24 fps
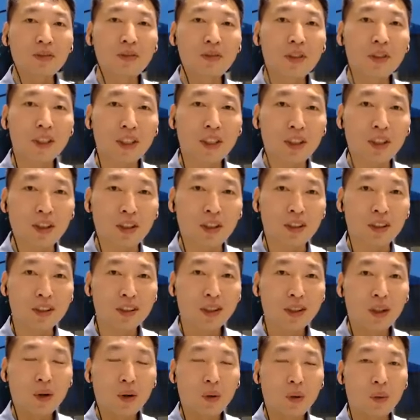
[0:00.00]
figure
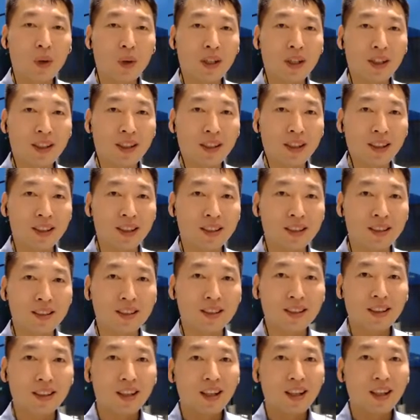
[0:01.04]
what that is.
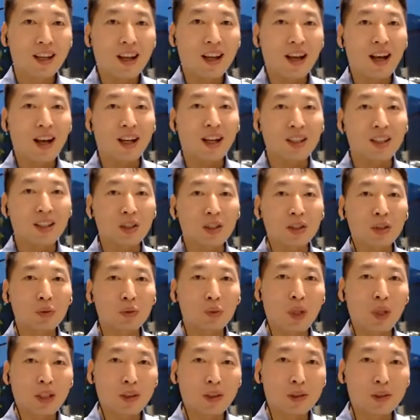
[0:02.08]
I could
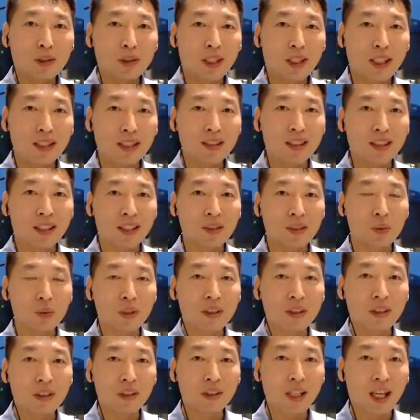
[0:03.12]
recognize and
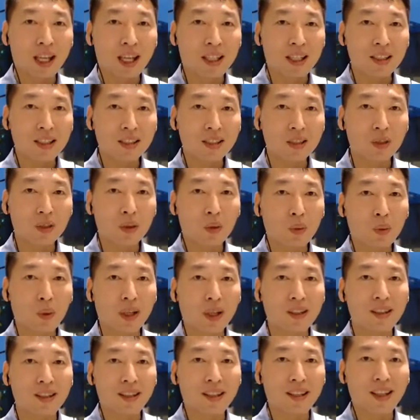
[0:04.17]
realize
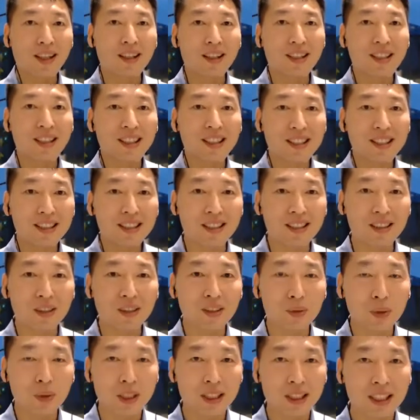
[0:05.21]
what that is
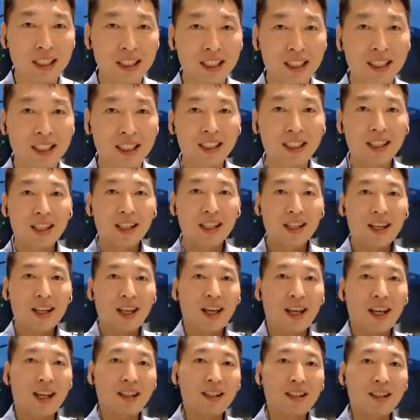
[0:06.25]
really.
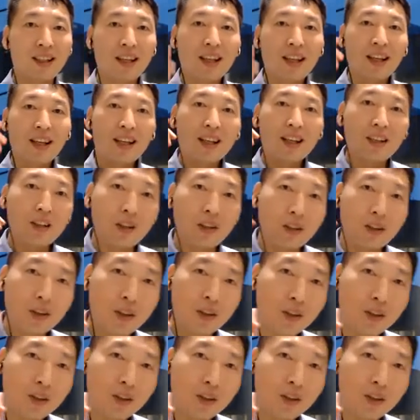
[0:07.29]
And the